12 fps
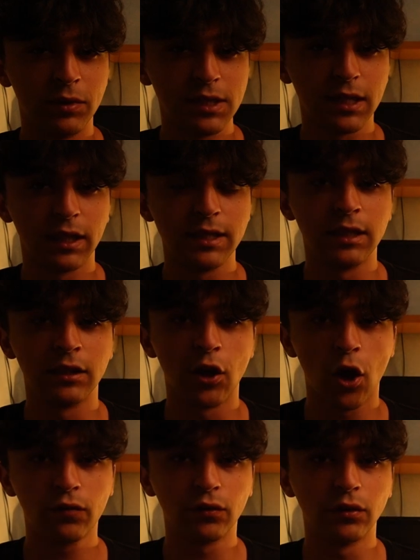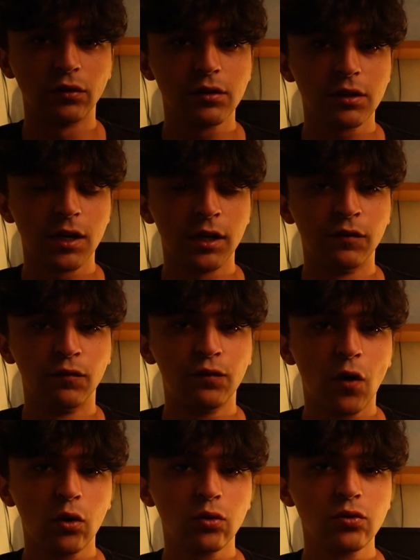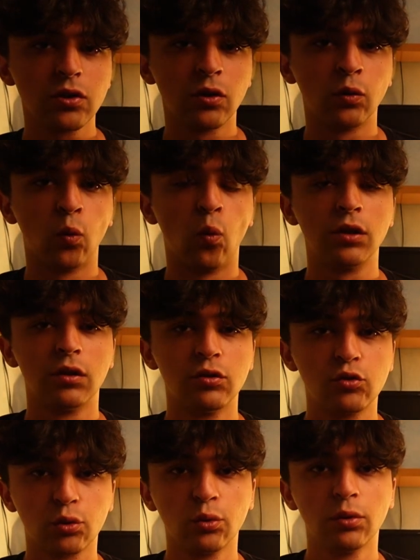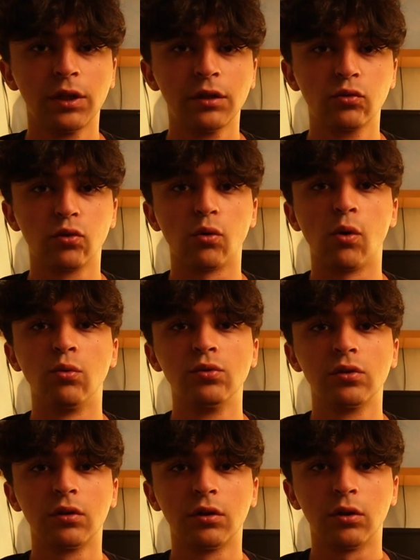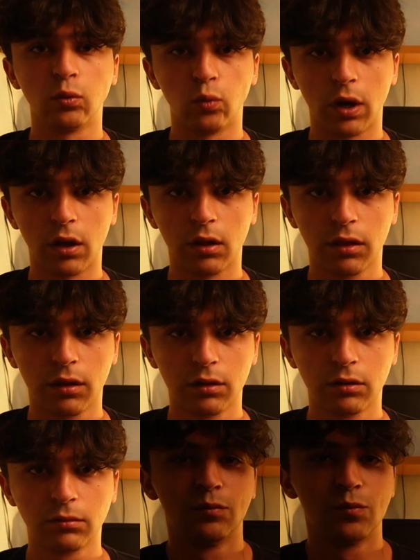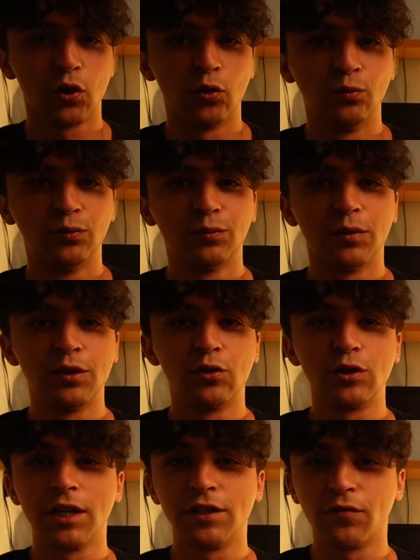misleading offers and focus on what truly grows your wealth. So, In today's